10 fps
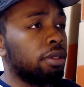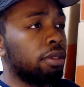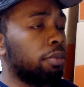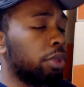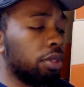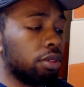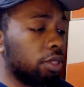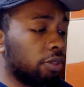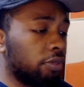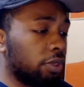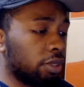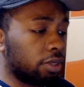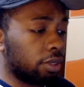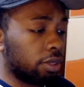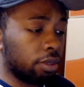the Bills defense,
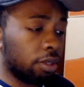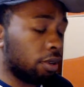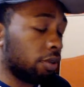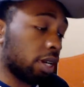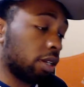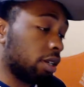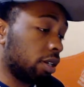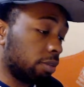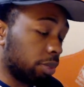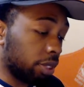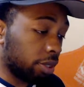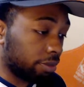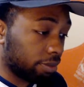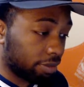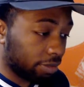then go right ahead, but
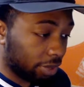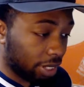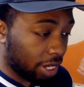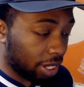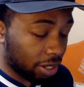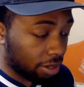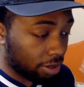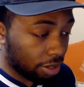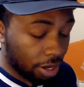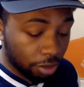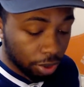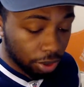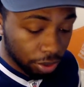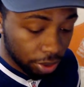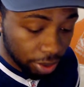I wouldn't
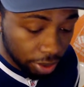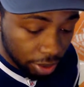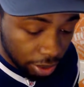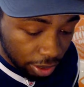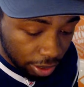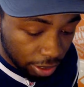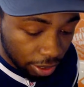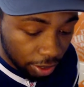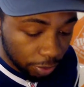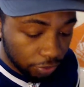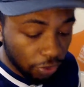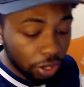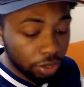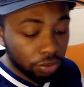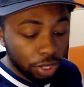do it. As
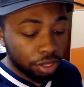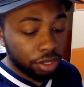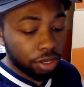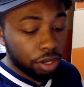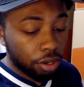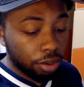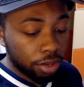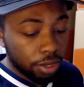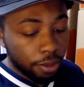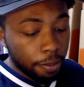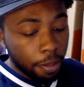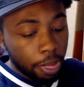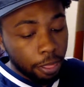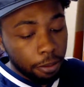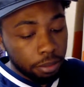far as rushing goes,
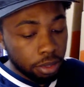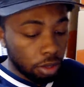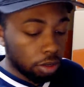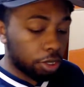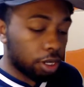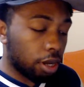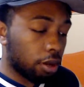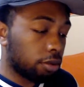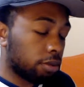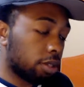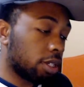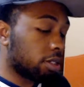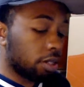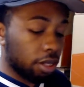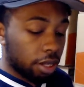Sony Michel,
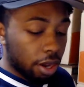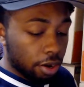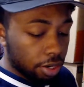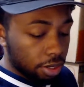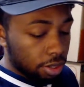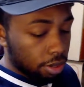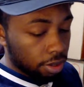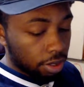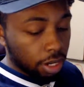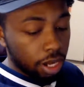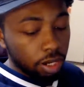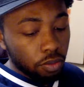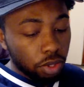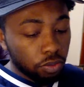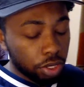16 carries,
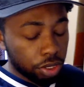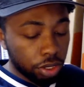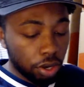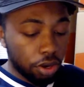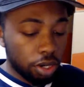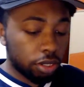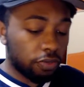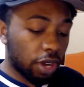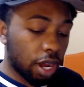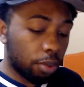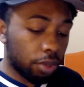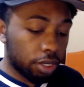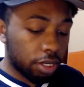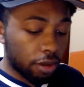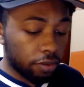91 rushing yards,
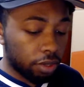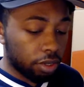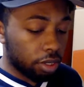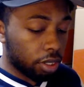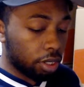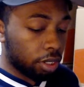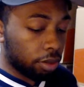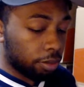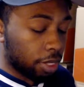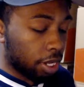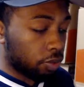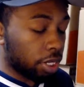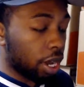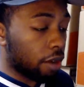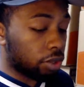5.7. That's what
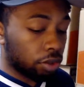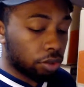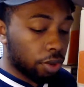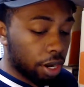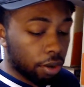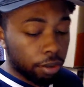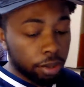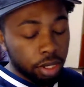he averaged on the ground.